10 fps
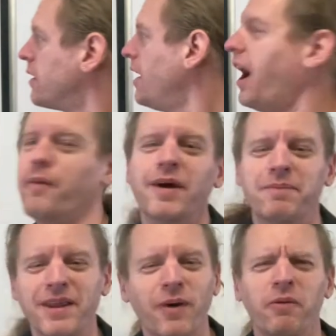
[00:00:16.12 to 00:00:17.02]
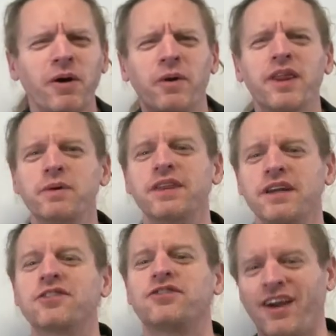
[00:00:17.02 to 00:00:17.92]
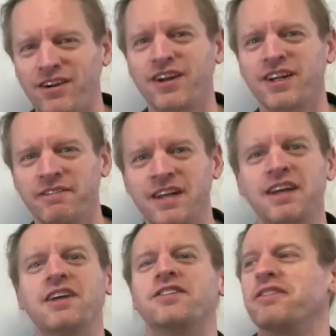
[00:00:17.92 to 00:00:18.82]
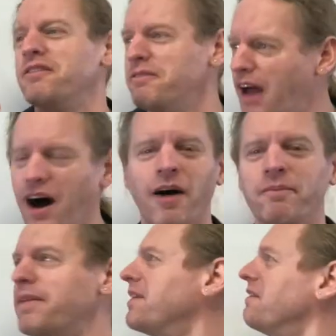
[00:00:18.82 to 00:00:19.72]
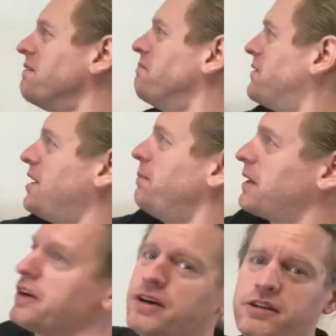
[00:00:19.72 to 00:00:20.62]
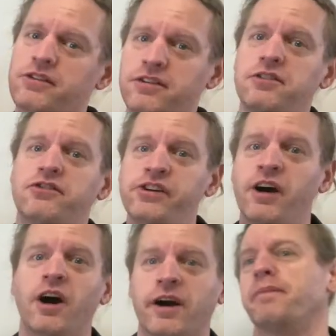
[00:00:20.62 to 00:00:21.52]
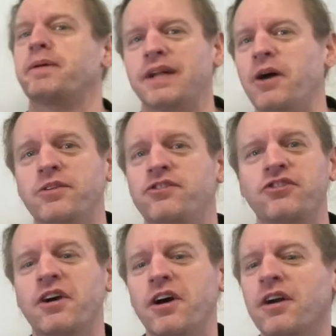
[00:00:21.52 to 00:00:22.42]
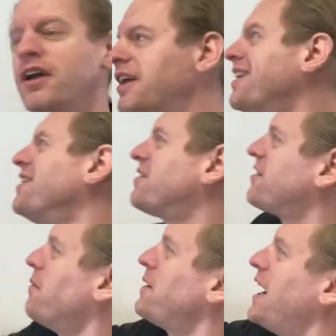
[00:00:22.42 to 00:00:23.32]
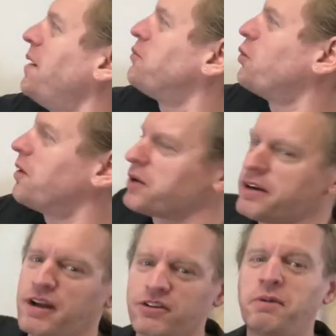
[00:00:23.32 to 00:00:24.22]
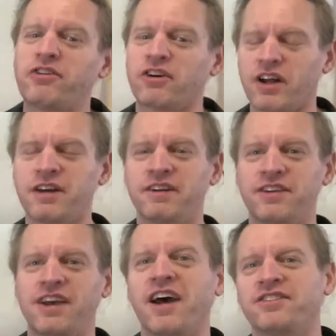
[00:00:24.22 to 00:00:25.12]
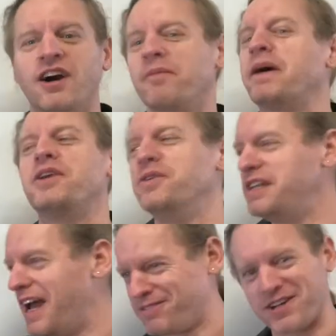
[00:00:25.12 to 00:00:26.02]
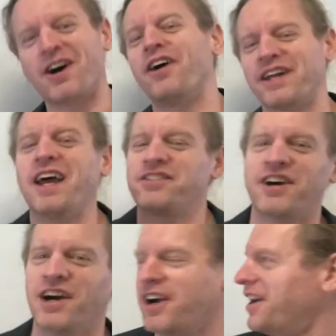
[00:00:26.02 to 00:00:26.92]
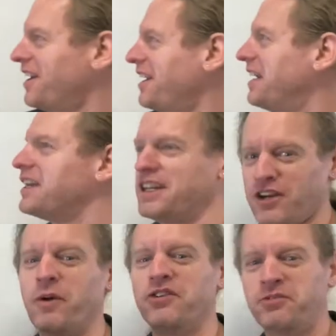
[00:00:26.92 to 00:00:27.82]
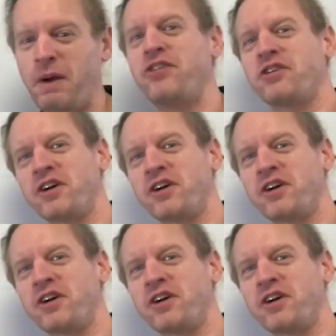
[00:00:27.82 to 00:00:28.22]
Uh, by the way, one of the weird things, general relativity is um, typically written just as GR and pronounced GR. Sometimes we'll abbreviate special relativity as SR, but you never call it SR. It's always special